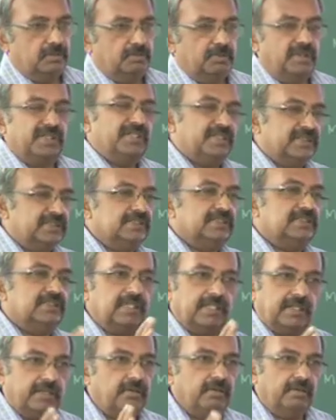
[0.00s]
But this is
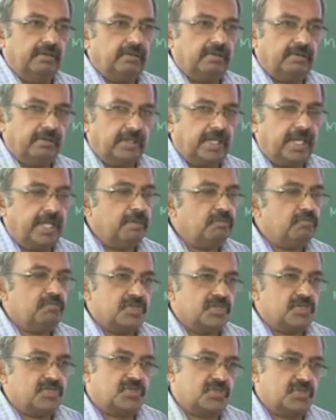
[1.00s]
a game
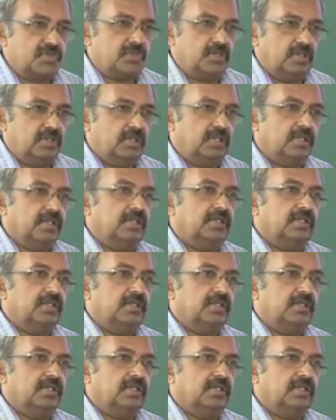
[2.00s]
which is,